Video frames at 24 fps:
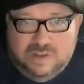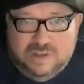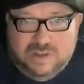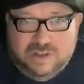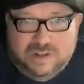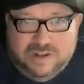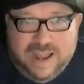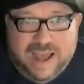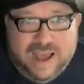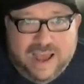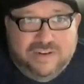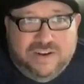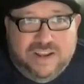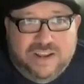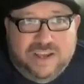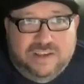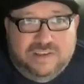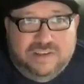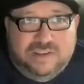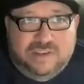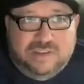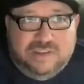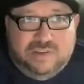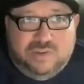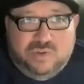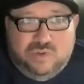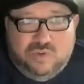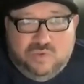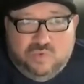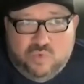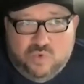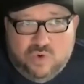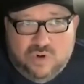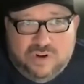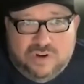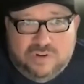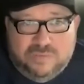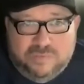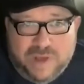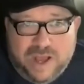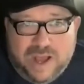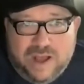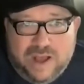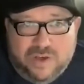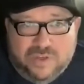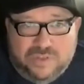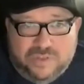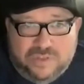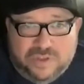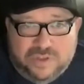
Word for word: nowadays it's word of mouth.